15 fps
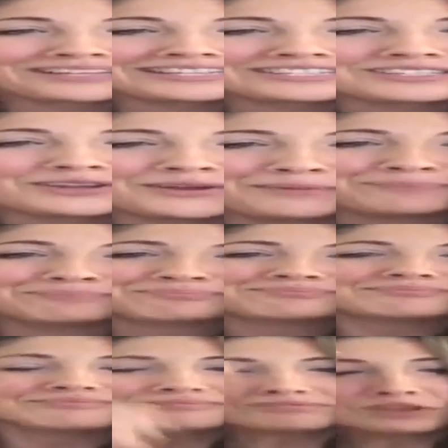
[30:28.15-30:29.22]
So
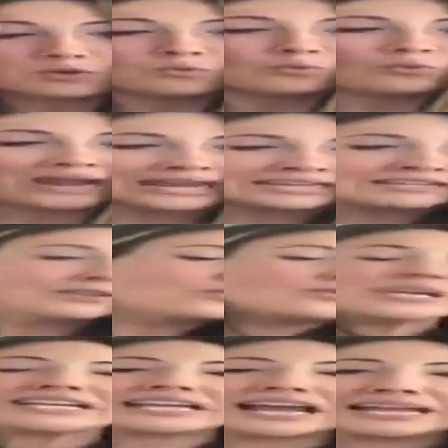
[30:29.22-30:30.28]
when
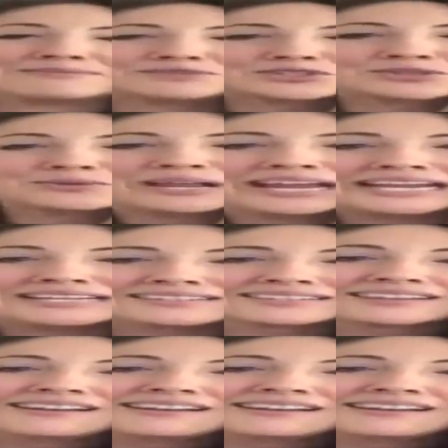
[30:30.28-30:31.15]
we came to eat